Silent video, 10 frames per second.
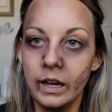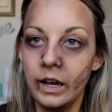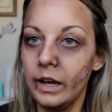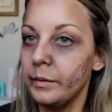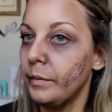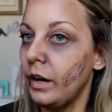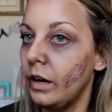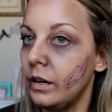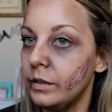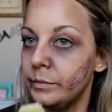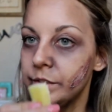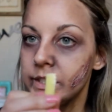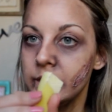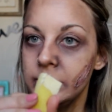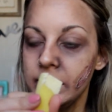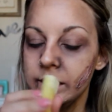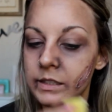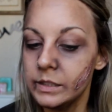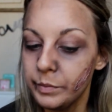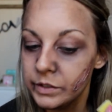I'm just gonna take
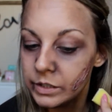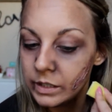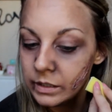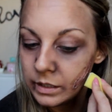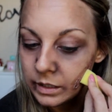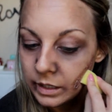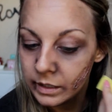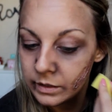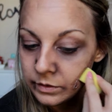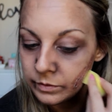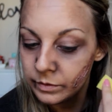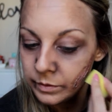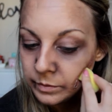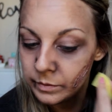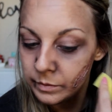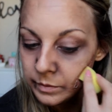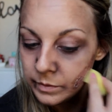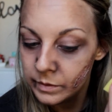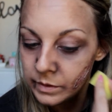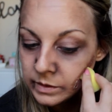this sponge again and kind of
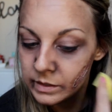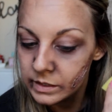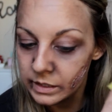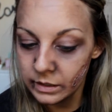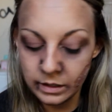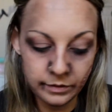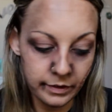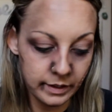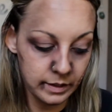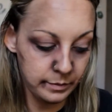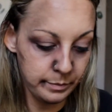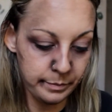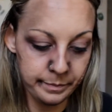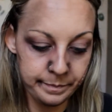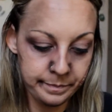see if I can